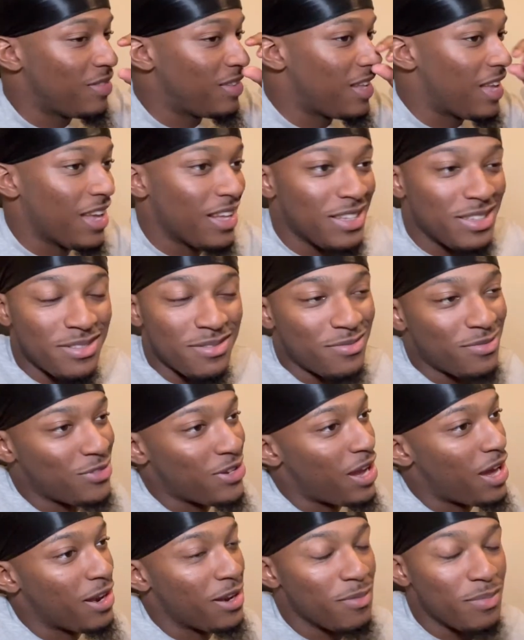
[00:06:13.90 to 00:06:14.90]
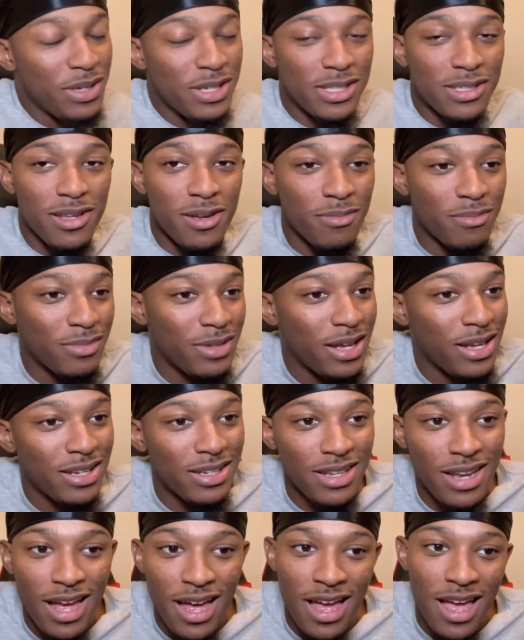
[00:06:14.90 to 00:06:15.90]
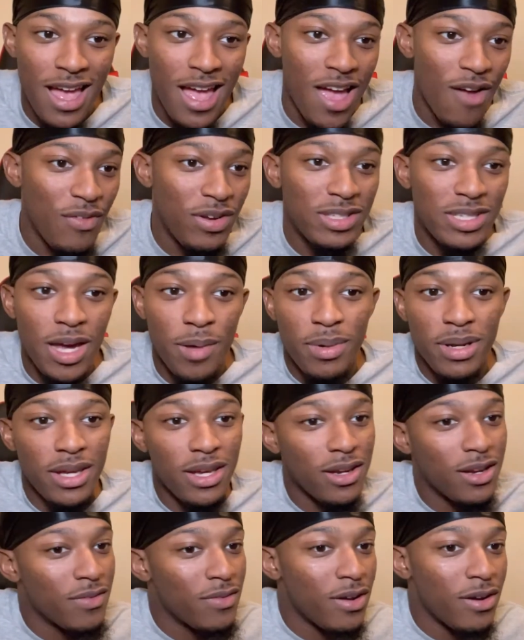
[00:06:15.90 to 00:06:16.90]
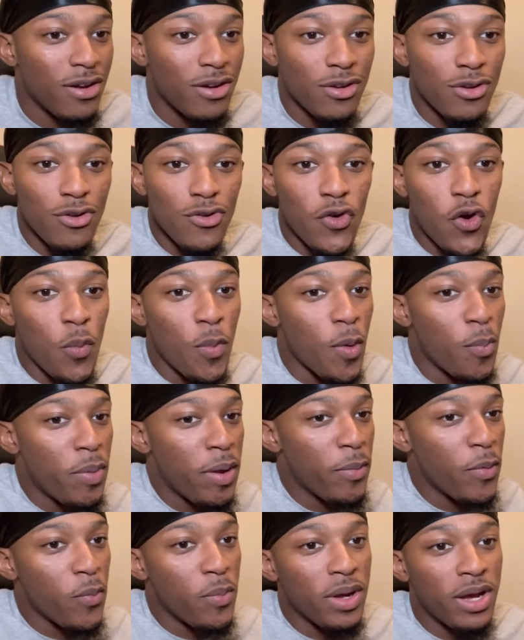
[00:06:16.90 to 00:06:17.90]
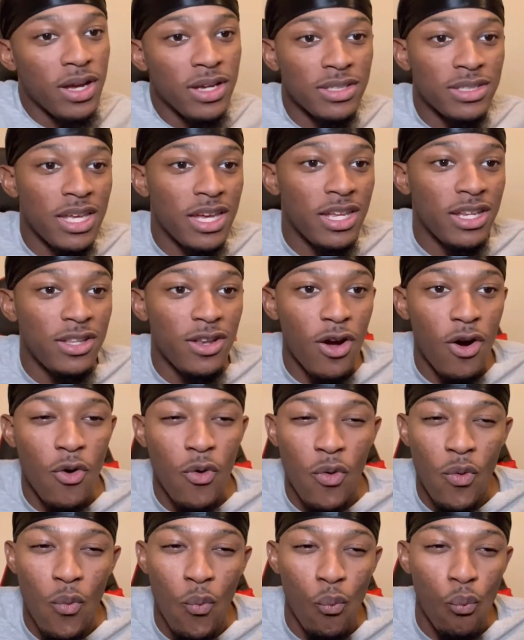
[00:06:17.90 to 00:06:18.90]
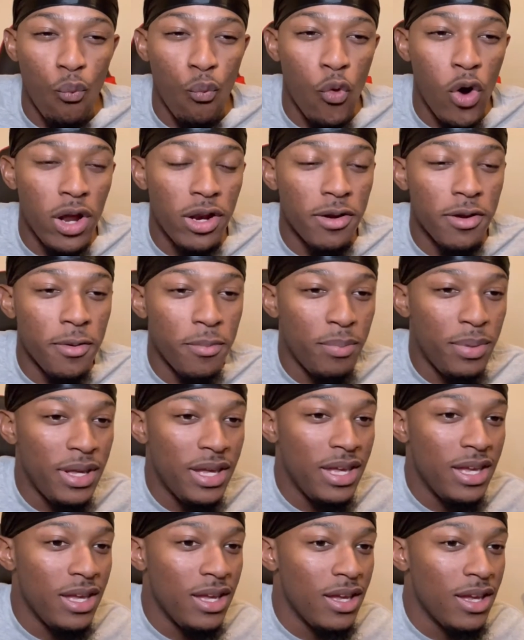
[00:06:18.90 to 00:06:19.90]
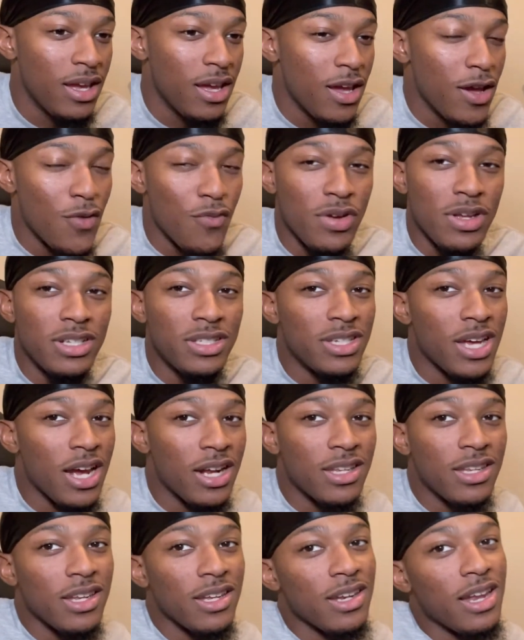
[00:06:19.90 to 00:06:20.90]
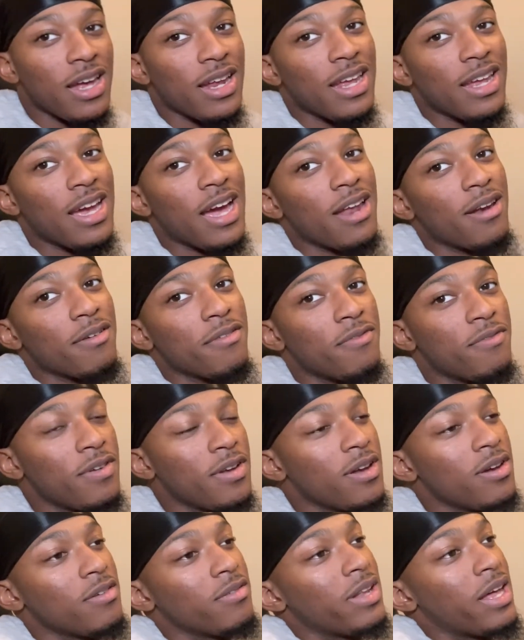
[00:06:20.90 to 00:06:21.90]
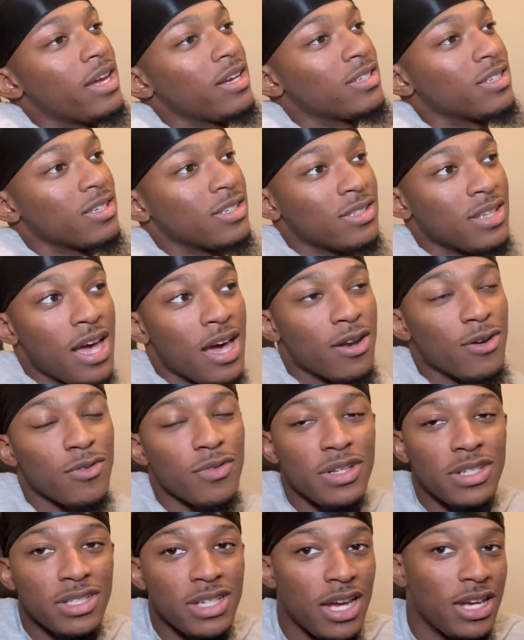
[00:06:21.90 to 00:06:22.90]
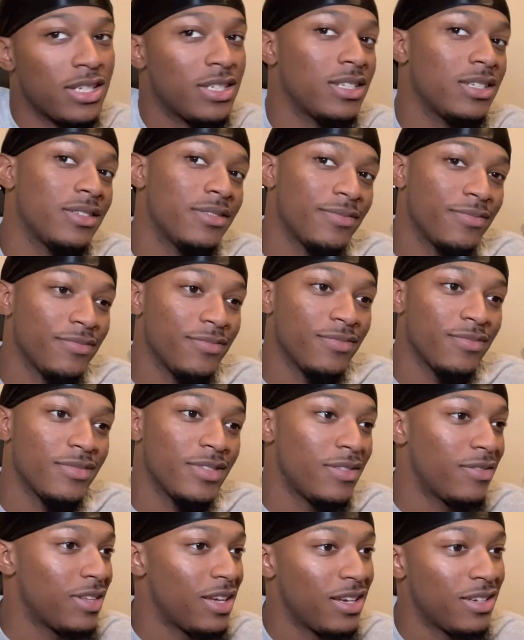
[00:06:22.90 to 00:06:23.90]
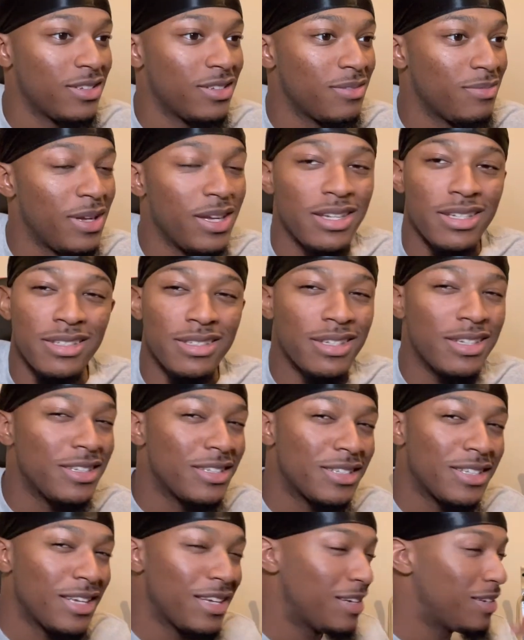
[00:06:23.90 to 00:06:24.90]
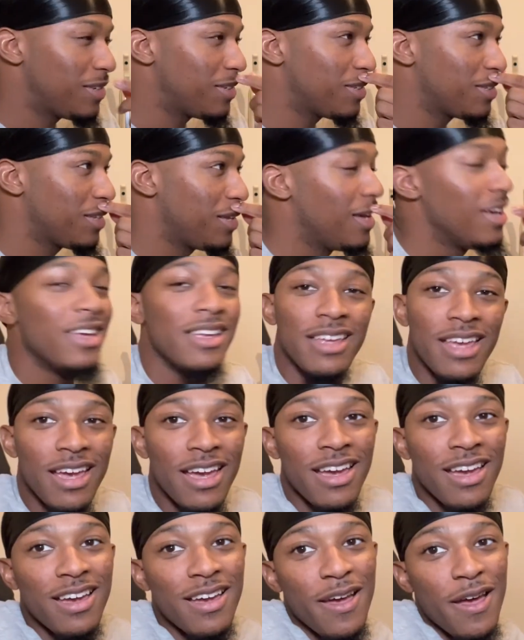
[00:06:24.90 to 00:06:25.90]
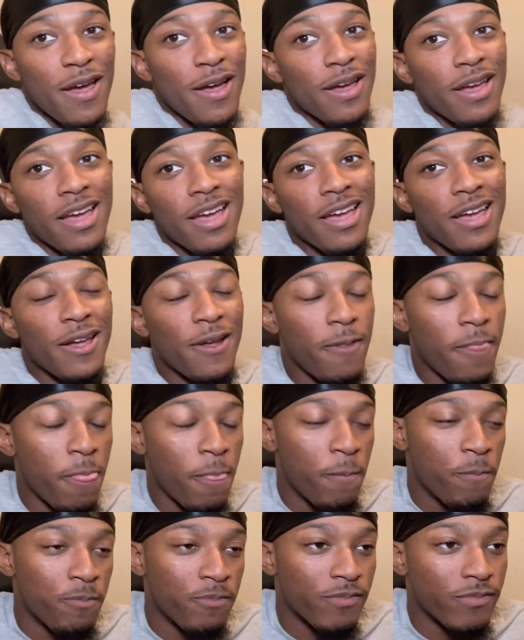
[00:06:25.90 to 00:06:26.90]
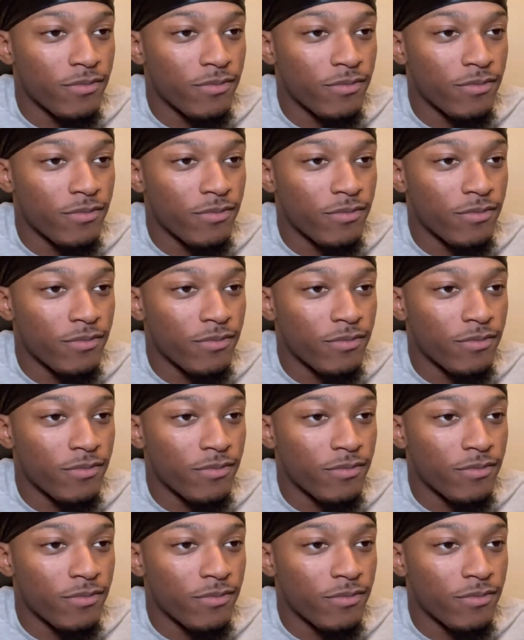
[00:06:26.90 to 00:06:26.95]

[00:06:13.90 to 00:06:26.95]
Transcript: to be something they not every time they get around a new group of people, because they don't want to be rejected. Like, they got a fear of, like, societal rejection, if that makes sense. Yeah. And,